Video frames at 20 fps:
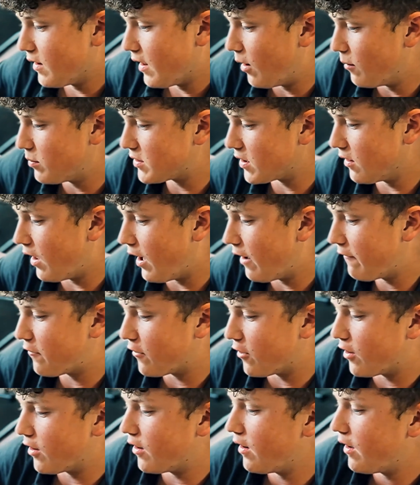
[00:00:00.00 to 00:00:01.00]
Helps a lot
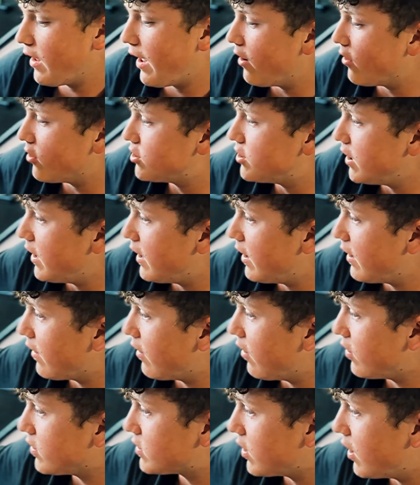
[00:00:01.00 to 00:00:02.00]
for energy, and
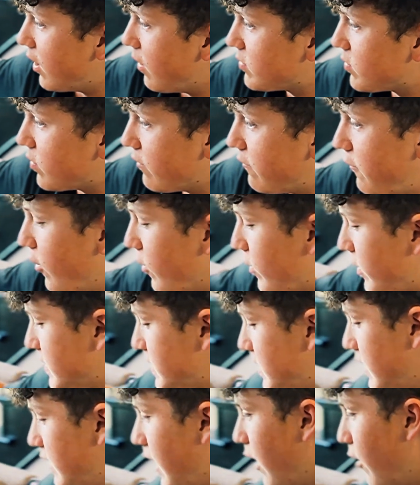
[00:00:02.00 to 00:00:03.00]
it also helps with
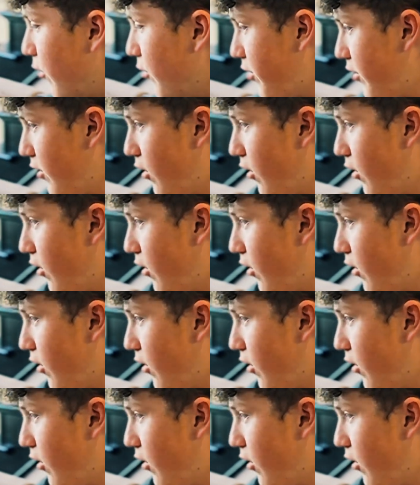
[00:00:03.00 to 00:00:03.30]
focus and health